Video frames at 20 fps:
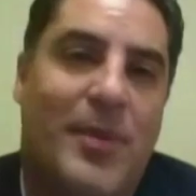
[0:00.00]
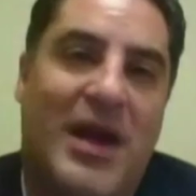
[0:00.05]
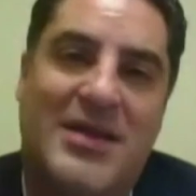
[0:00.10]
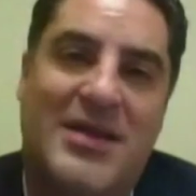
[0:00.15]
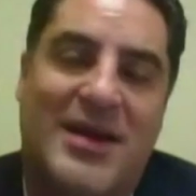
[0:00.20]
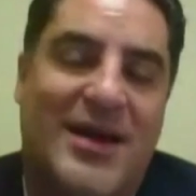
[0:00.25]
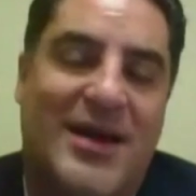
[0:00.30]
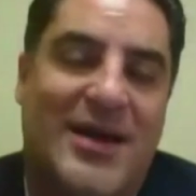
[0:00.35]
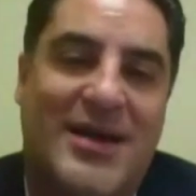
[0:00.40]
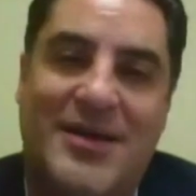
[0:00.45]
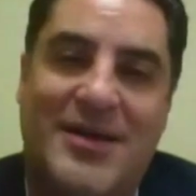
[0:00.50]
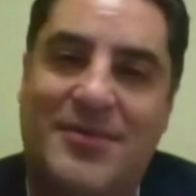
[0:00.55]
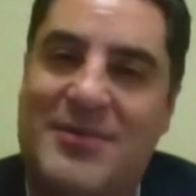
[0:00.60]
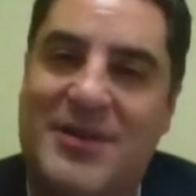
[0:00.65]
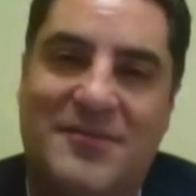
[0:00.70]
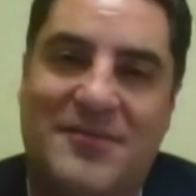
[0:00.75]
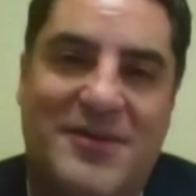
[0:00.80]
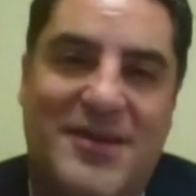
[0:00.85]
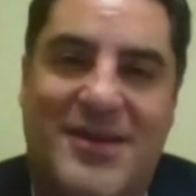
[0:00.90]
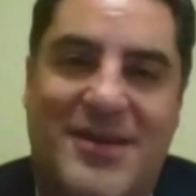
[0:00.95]
back to Chaim
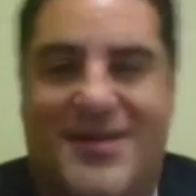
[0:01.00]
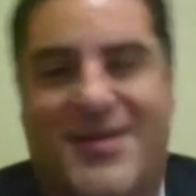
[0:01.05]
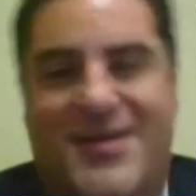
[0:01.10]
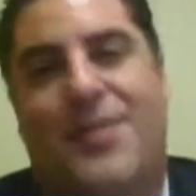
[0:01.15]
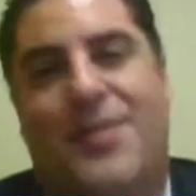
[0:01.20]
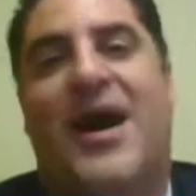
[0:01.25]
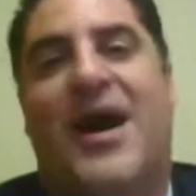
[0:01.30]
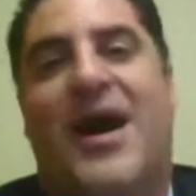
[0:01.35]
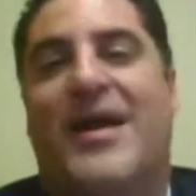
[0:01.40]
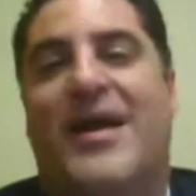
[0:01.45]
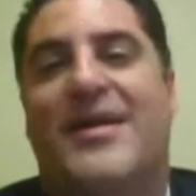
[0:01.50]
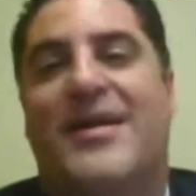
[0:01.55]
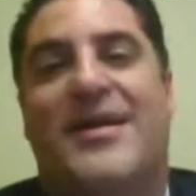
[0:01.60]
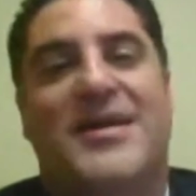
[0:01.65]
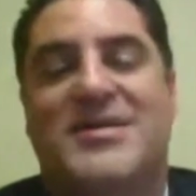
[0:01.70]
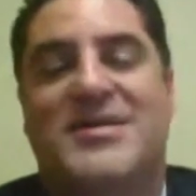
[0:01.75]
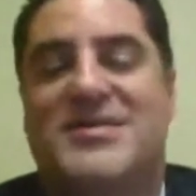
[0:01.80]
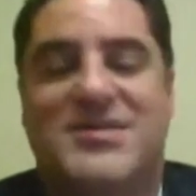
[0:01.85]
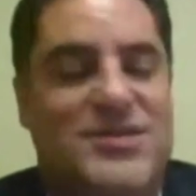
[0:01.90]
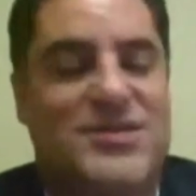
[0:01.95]
Levine. Come on,
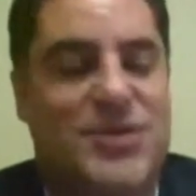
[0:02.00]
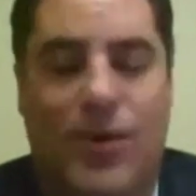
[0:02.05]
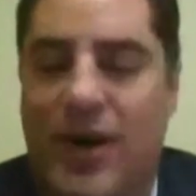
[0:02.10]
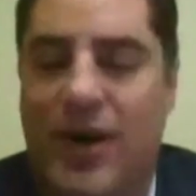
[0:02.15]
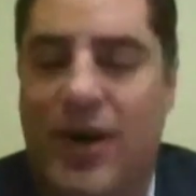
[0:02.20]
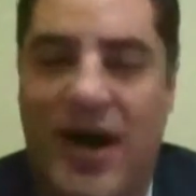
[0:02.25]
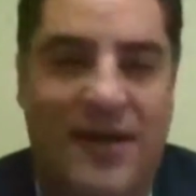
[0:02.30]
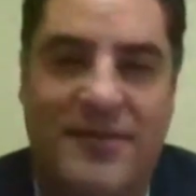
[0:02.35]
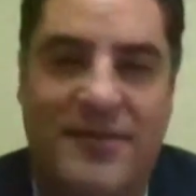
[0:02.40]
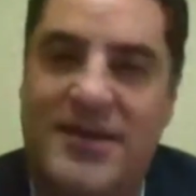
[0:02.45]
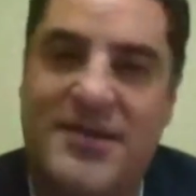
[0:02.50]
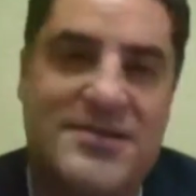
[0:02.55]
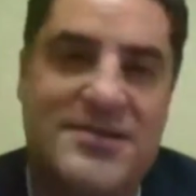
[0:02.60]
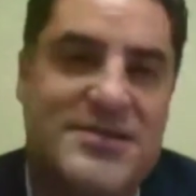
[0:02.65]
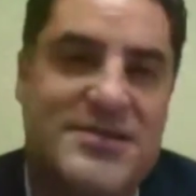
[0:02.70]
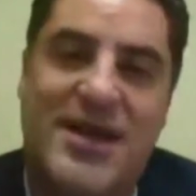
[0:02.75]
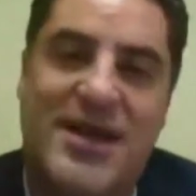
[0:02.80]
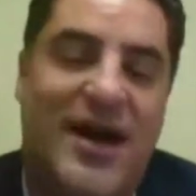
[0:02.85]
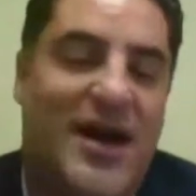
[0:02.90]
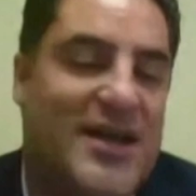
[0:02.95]
it's so obvious.
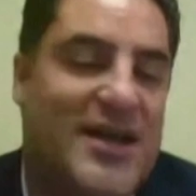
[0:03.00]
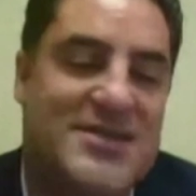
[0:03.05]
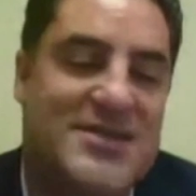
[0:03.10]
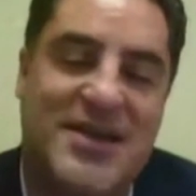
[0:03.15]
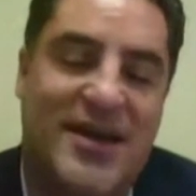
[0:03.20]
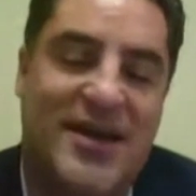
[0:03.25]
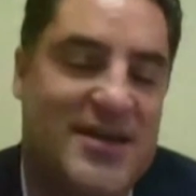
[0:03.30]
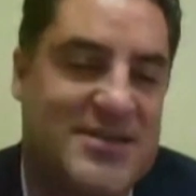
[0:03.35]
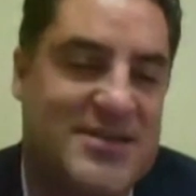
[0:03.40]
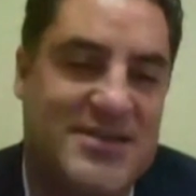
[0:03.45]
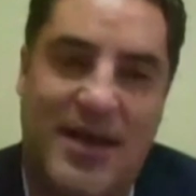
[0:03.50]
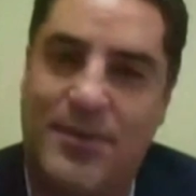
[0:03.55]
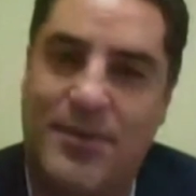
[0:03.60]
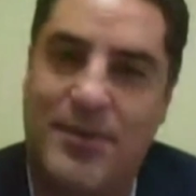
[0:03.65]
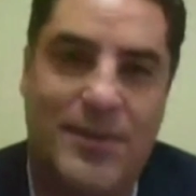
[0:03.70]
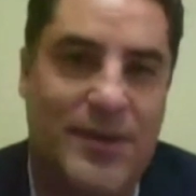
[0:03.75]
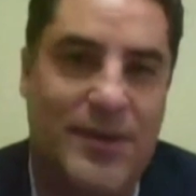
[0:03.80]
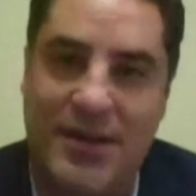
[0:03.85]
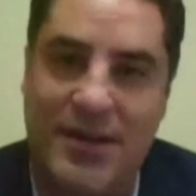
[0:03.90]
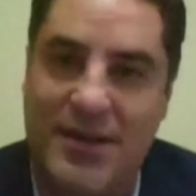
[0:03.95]
No, it's
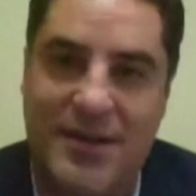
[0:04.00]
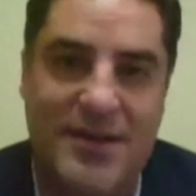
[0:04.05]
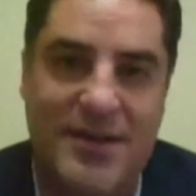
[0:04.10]
unacceptable.